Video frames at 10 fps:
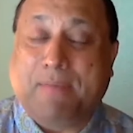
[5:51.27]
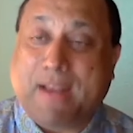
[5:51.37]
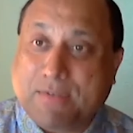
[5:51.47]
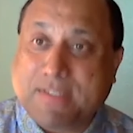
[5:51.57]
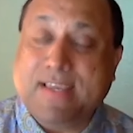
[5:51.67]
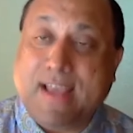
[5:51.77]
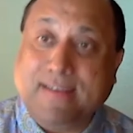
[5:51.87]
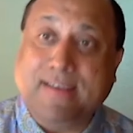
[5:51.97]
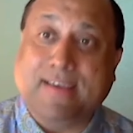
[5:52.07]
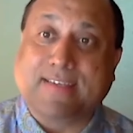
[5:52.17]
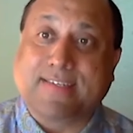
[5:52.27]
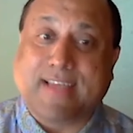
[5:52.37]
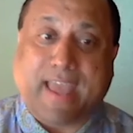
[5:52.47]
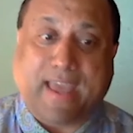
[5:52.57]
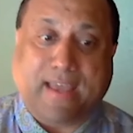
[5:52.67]
but I was the youngest,
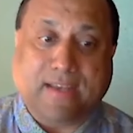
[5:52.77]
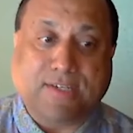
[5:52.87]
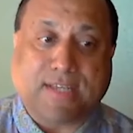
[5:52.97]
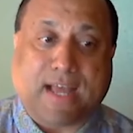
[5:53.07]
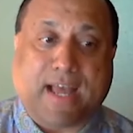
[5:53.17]
and